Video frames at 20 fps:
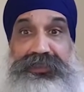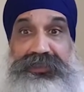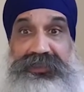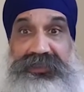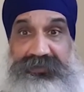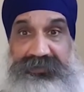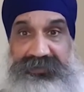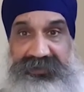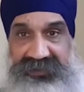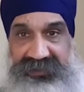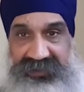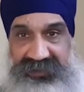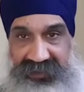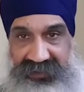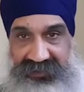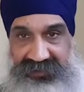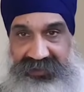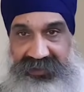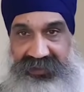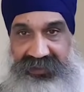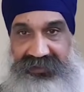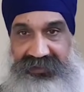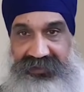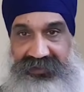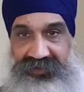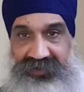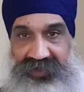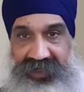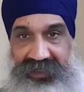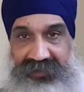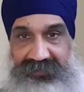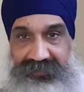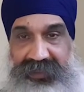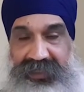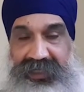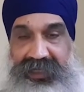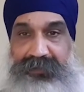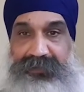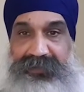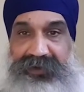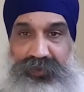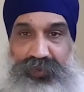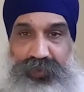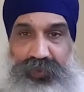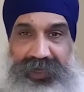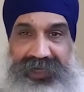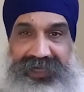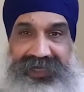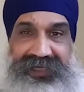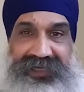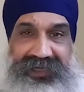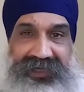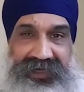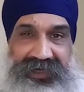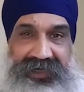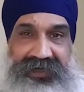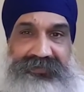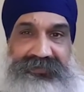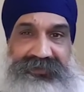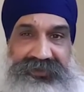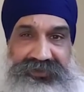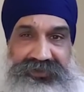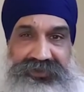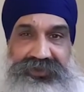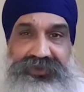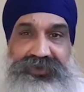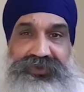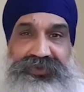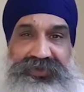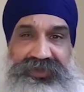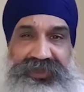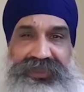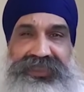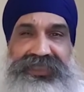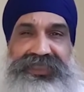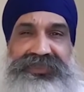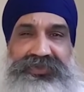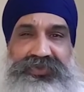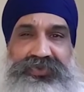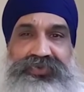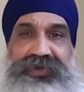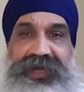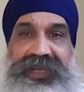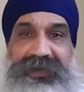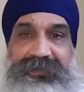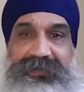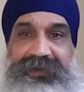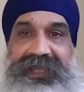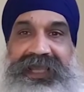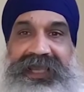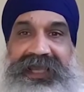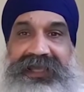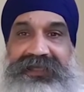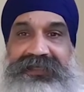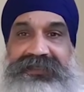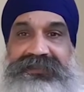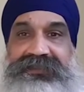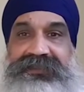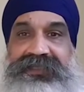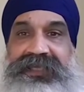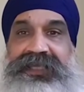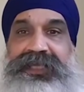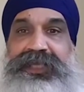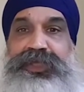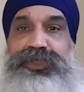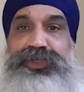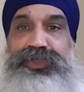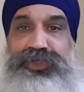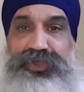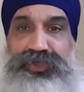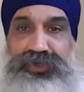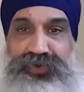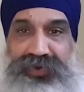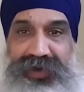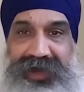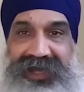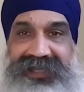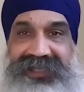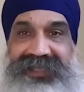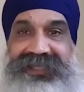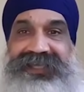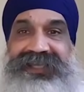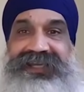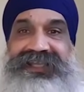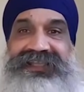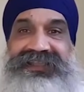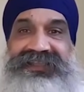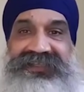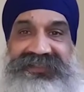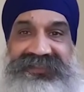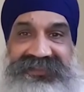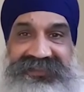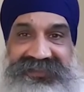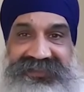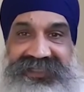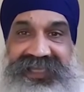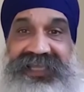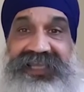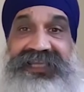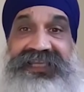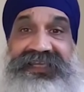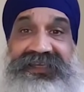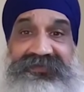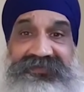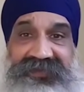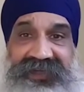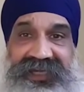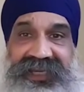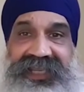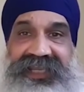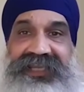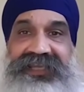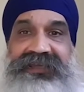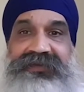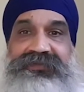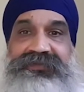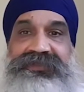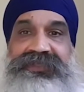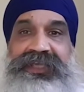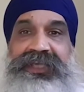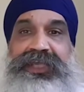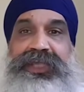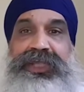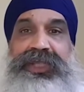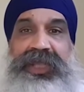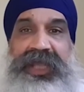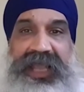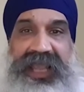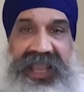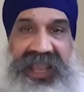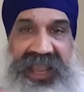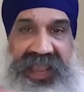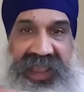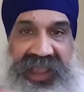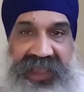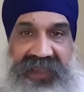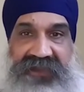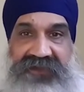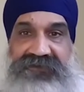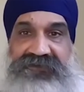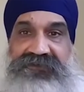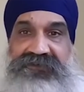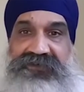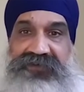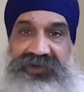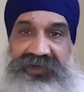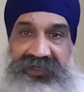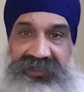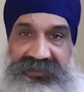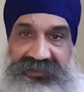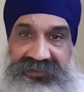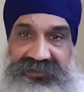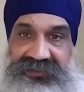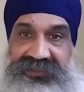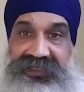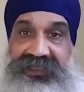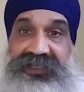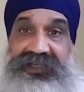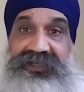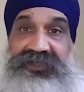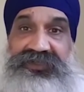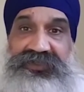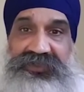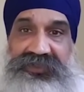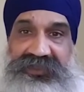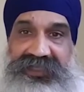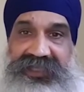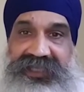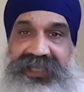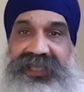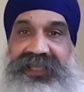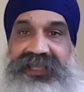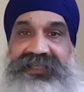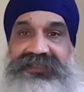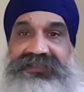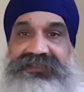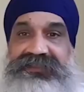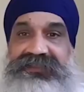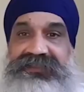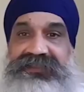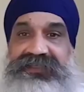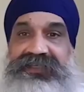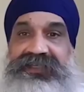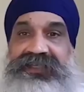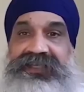committing that kind of crime. But when it comes to these rape gangs, you are getting the same names every single case.